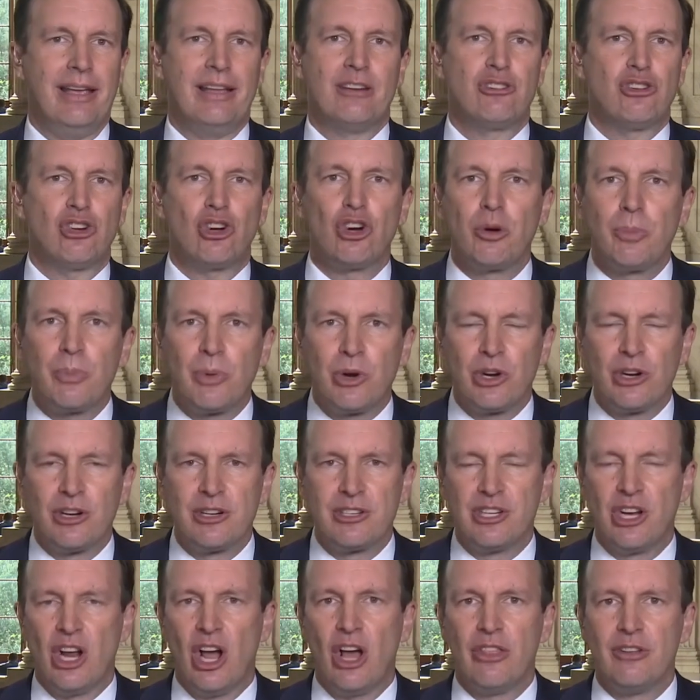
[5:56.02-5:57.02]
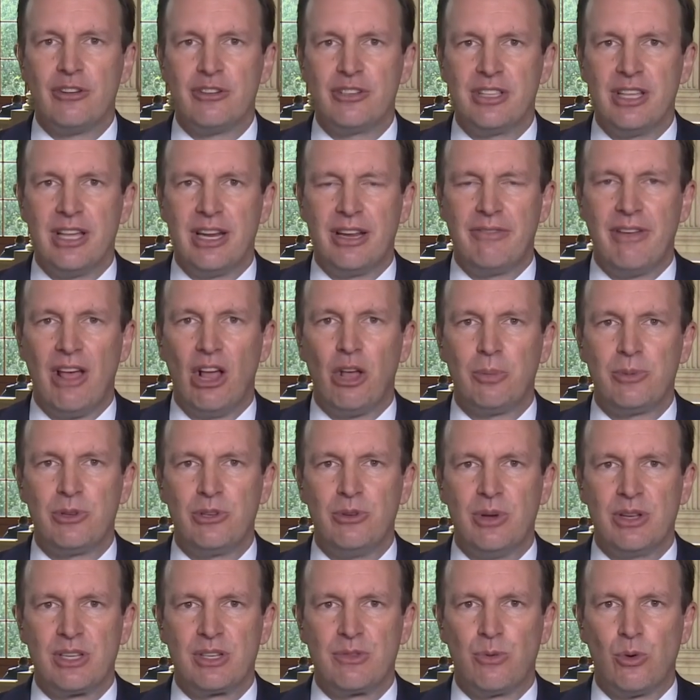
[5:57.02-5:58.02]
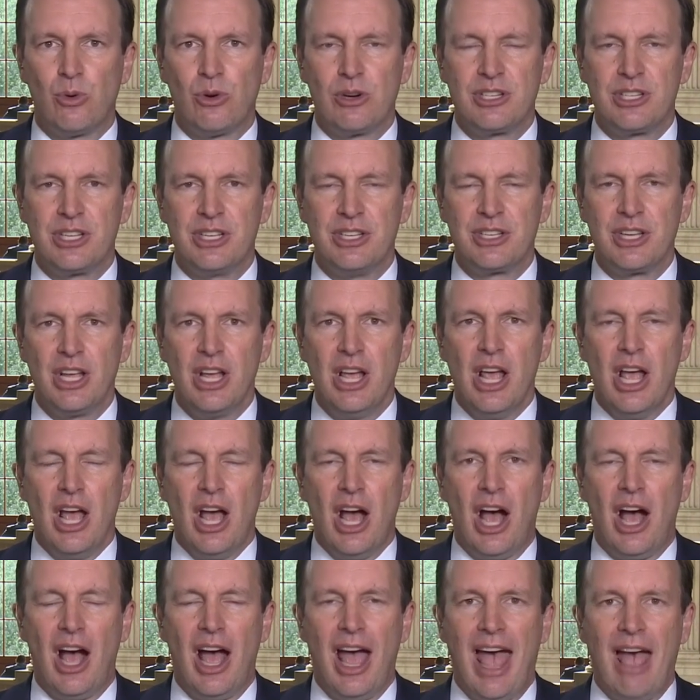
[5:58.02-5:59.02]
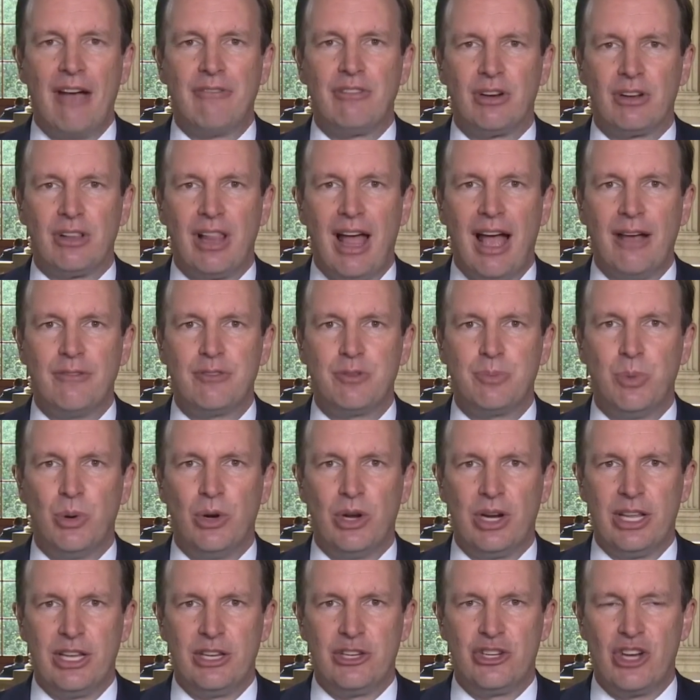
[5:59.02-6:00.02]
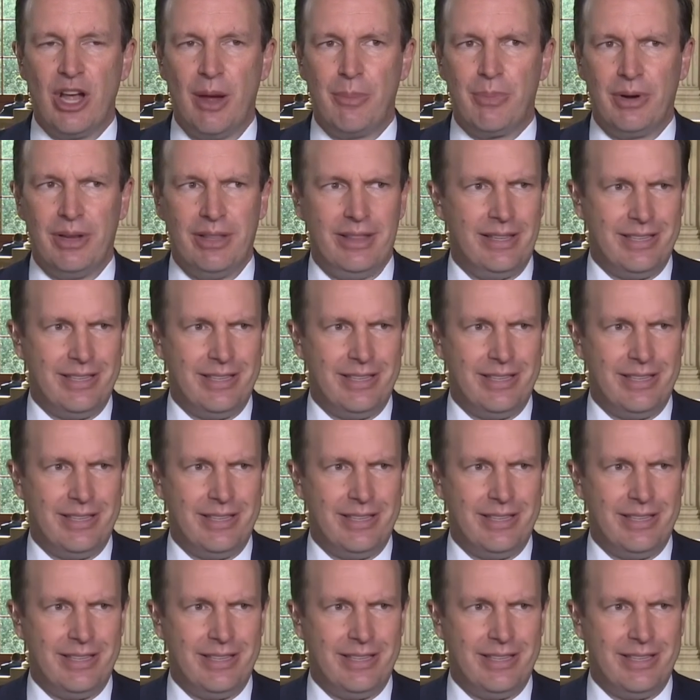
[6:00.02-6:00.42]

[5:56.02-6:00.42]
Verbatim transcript: interpreters and others that have helped U.S. forces uh, have their lives put in jeopardy.